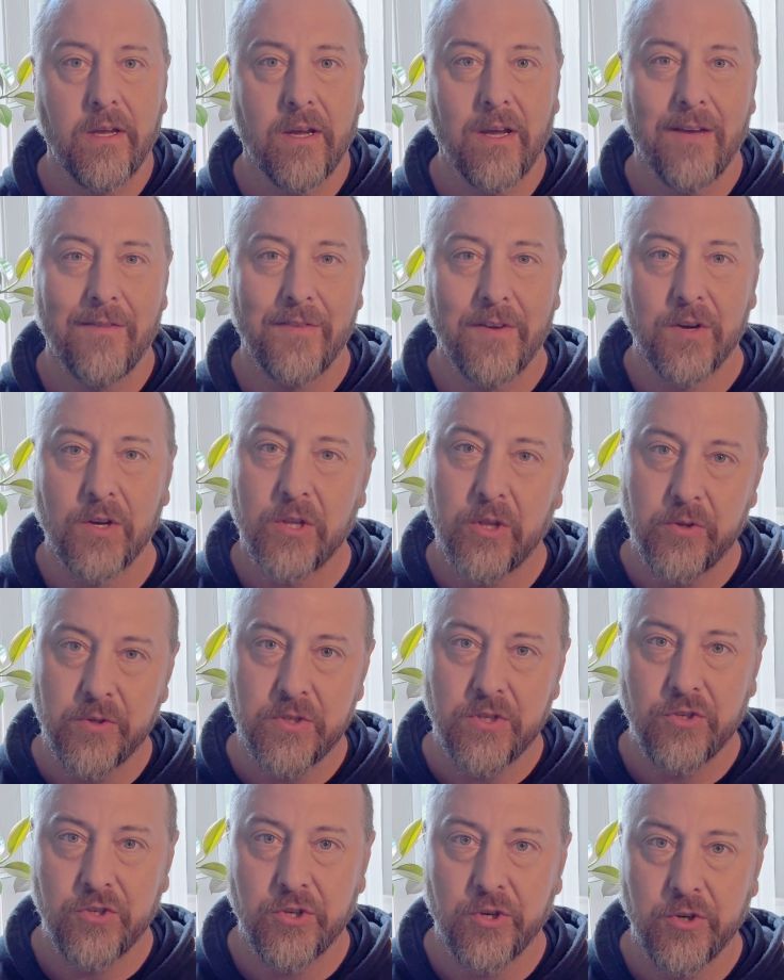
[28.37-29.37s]
very close
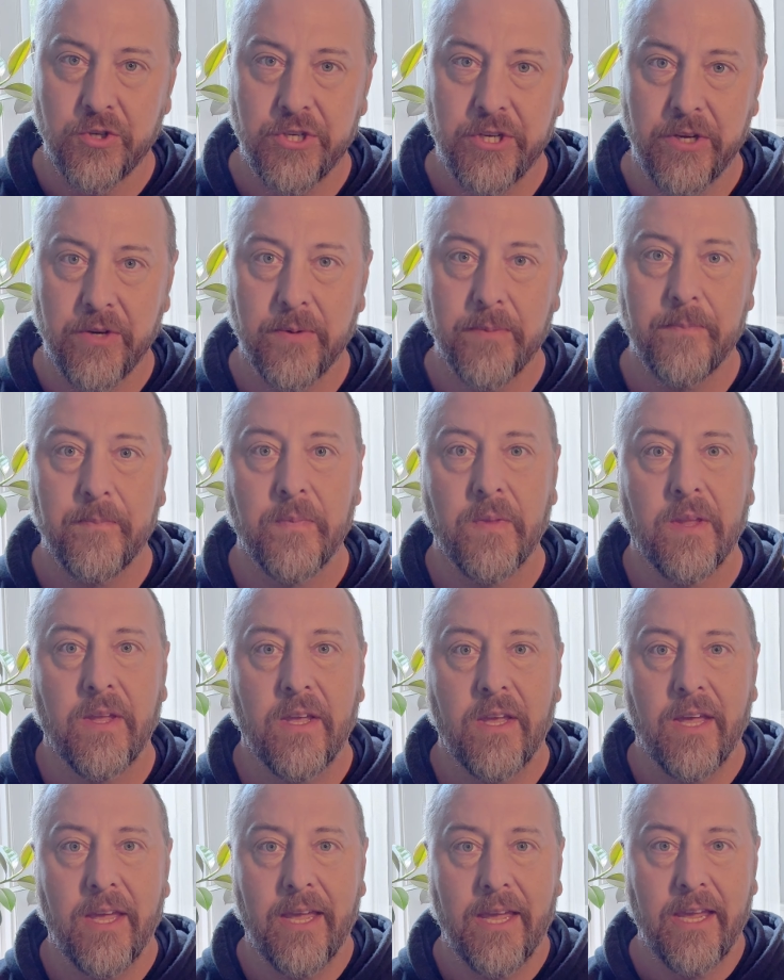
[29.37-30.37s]
to Churchill.
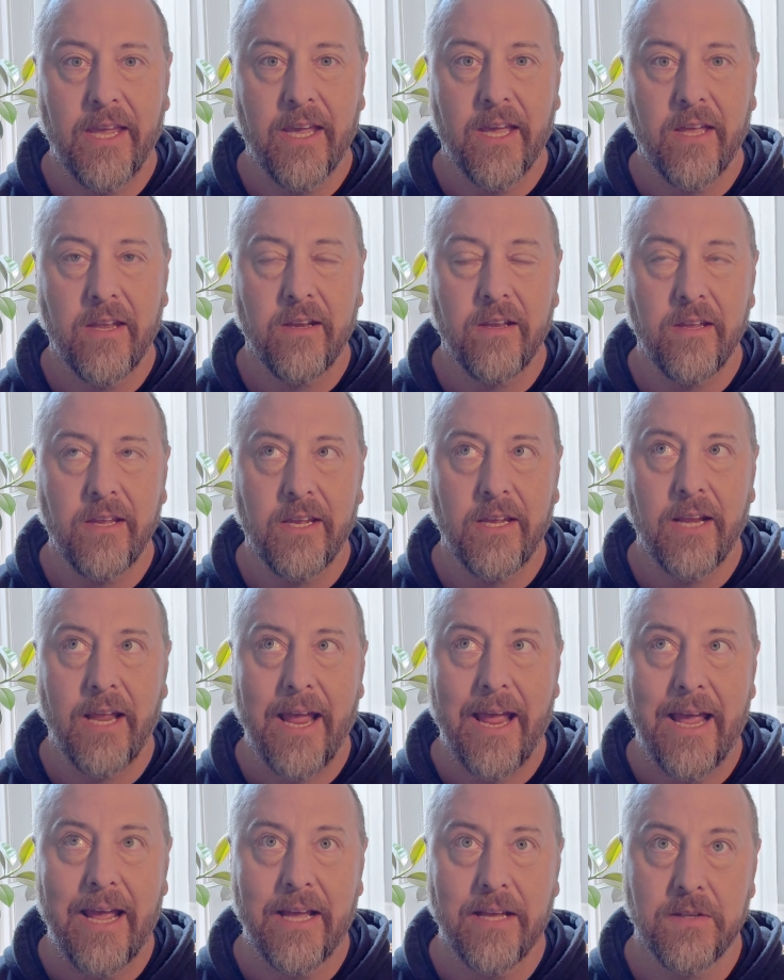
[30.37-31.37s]
And it
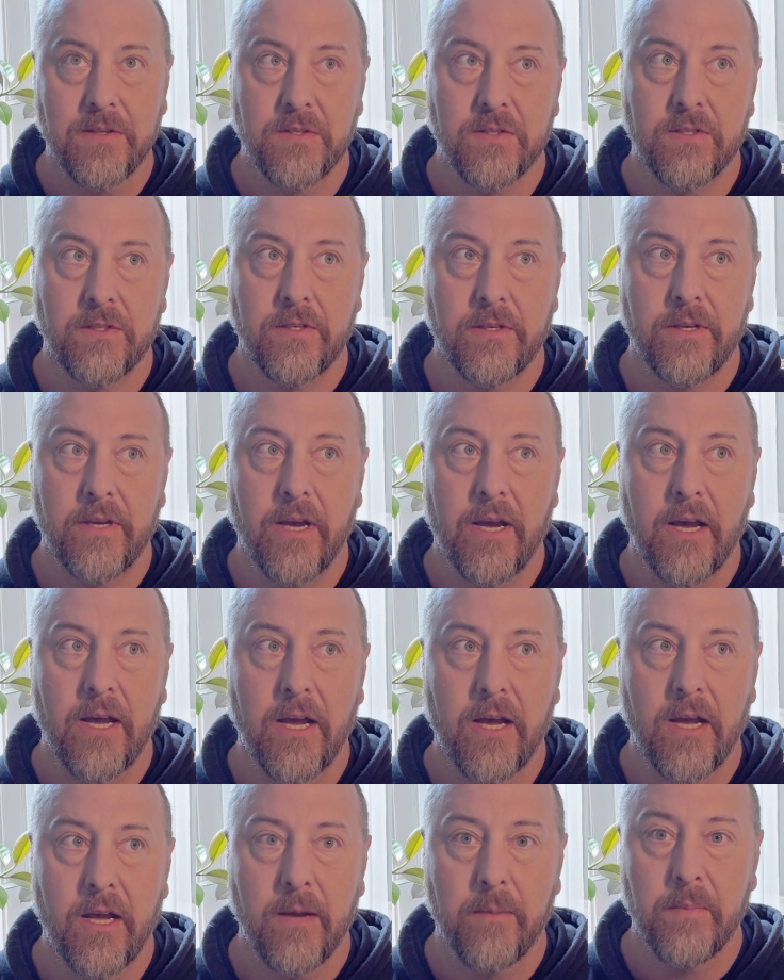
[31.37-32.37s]
has
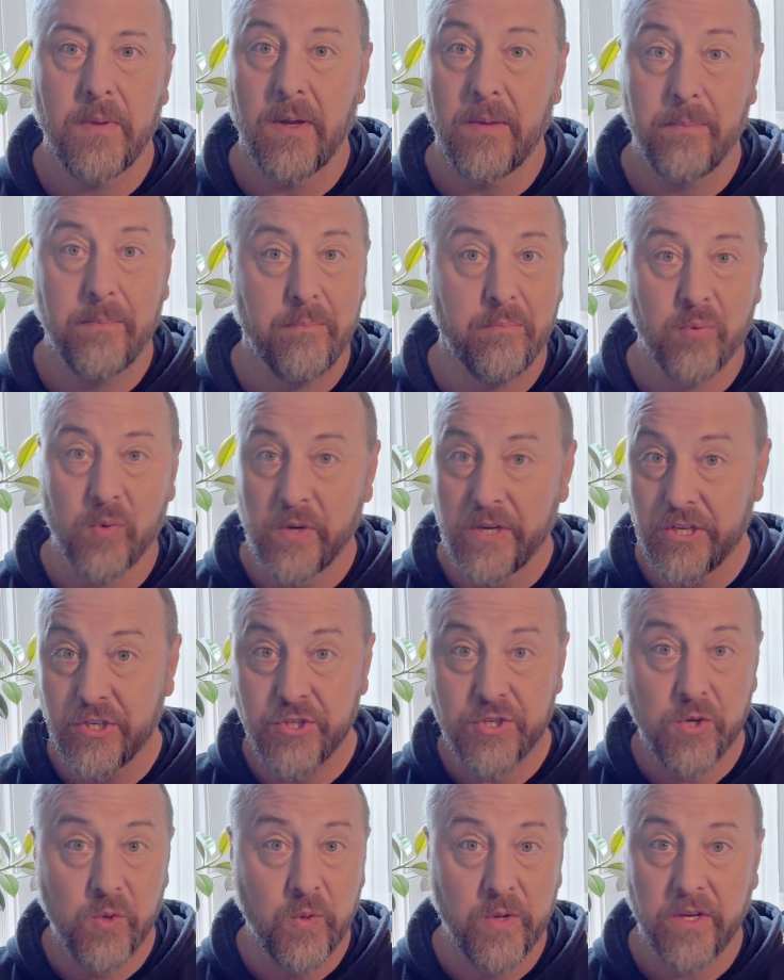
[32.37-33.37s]
a
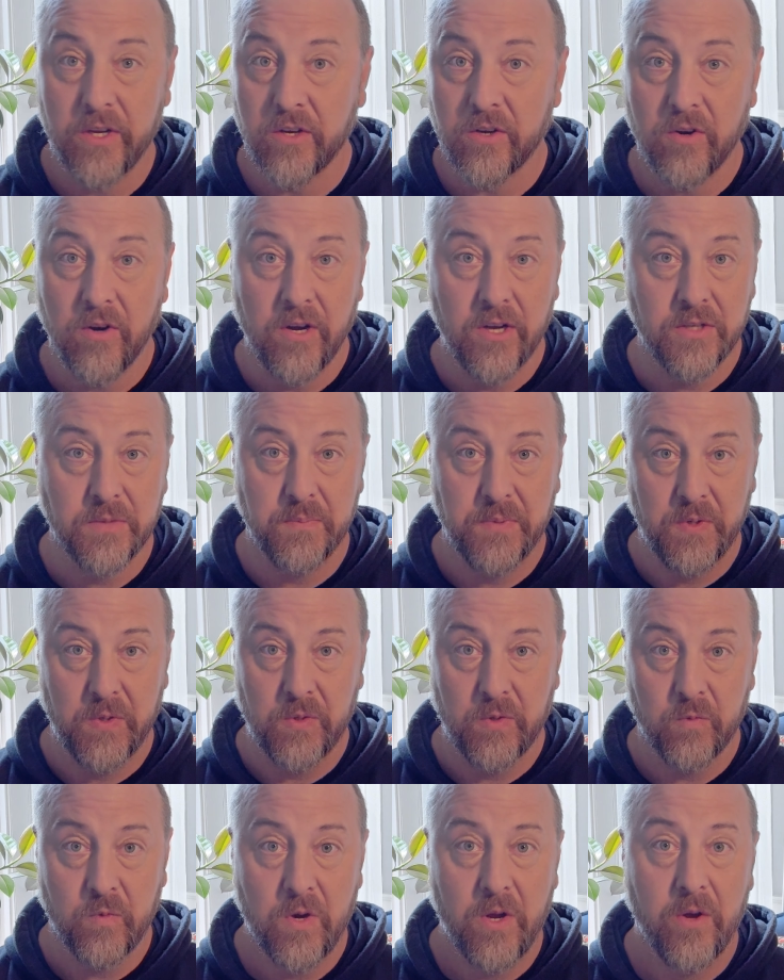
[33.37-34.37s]
bridge going across
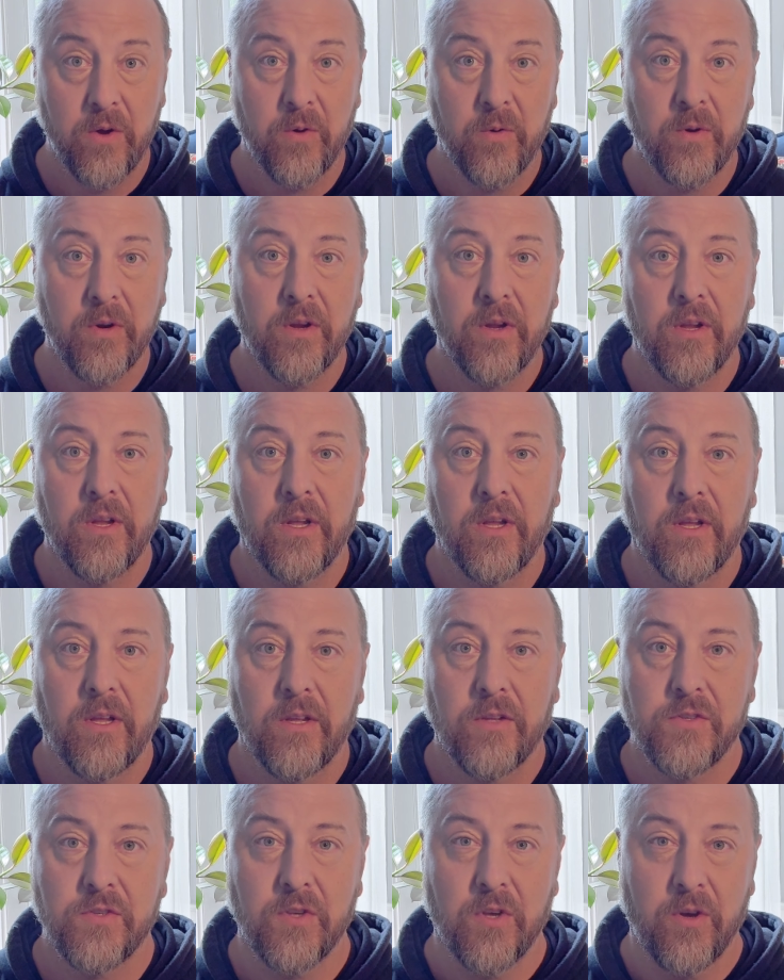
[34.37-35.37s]
Beulah Road.
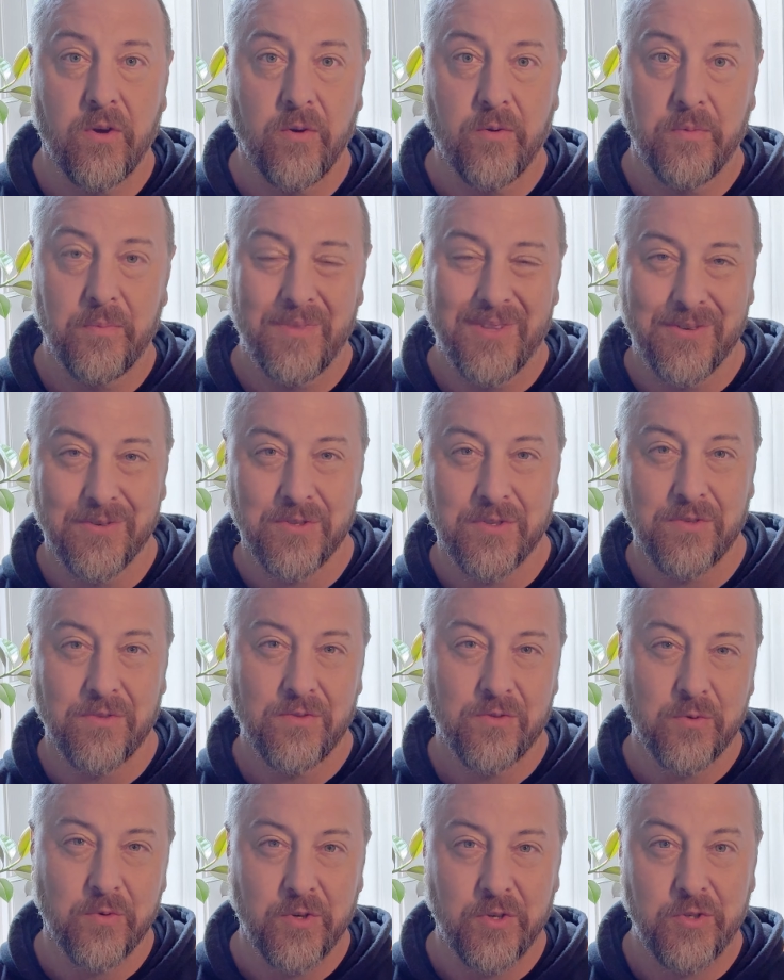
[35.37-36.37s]
So there's
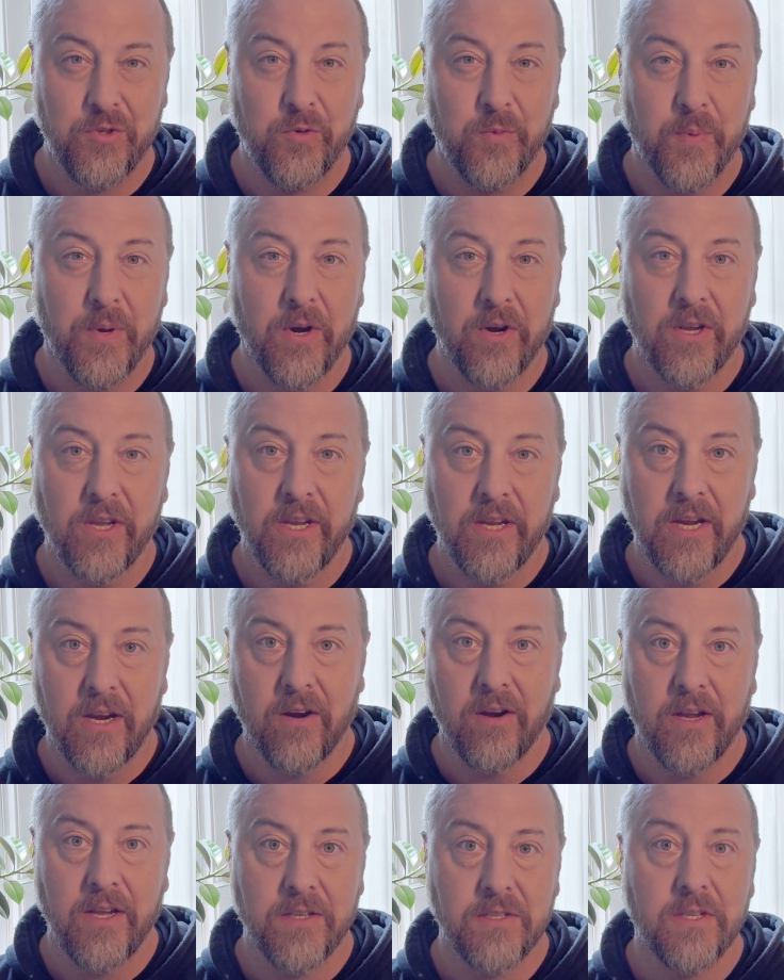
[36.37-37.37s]
sort of two parking
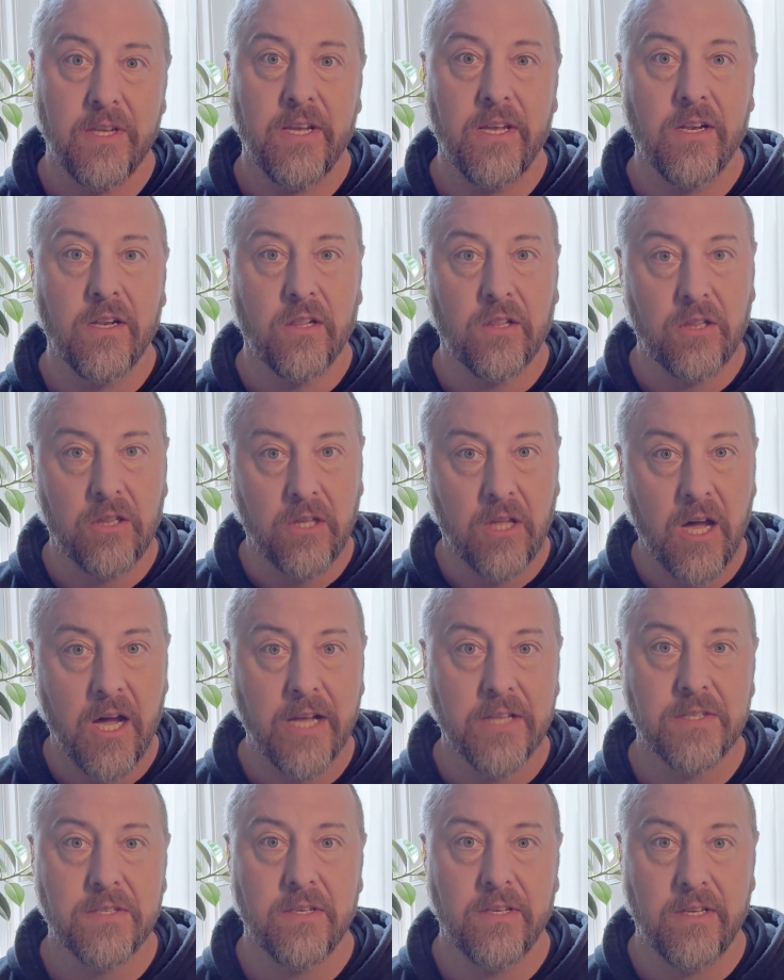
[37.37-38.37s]
areas and
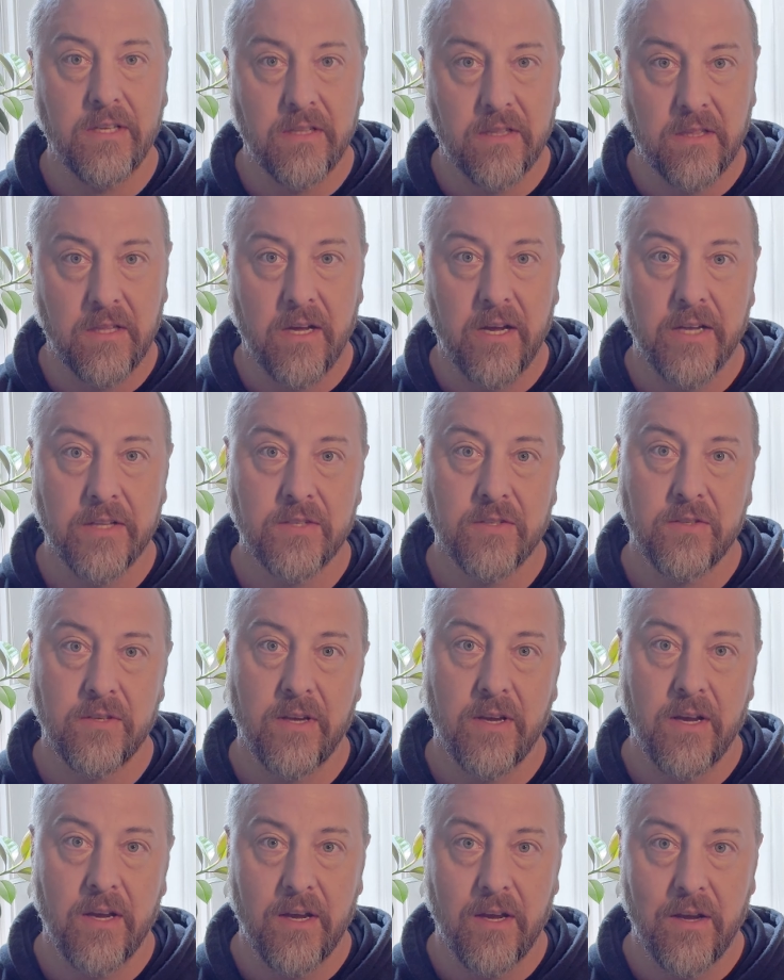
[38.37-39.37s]
lots
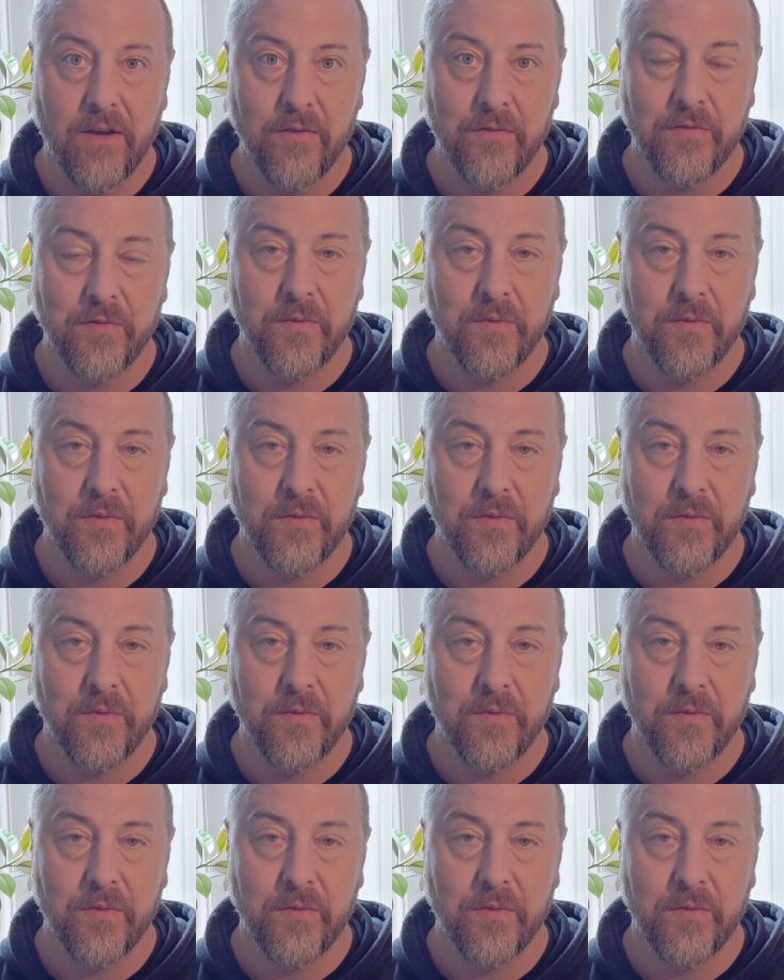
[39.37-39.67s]
of